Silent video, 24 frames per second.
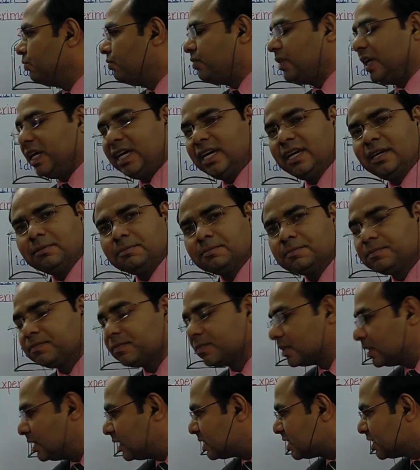V.
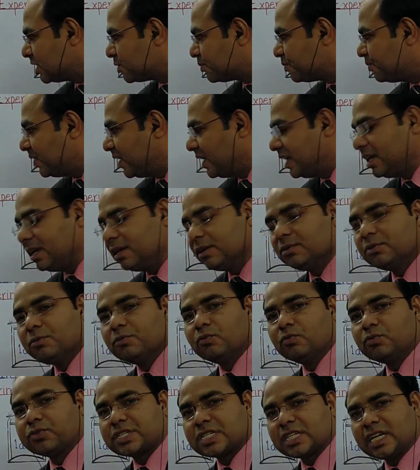This is V,
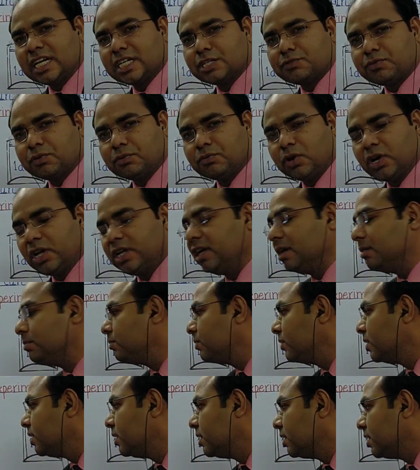stands for volume.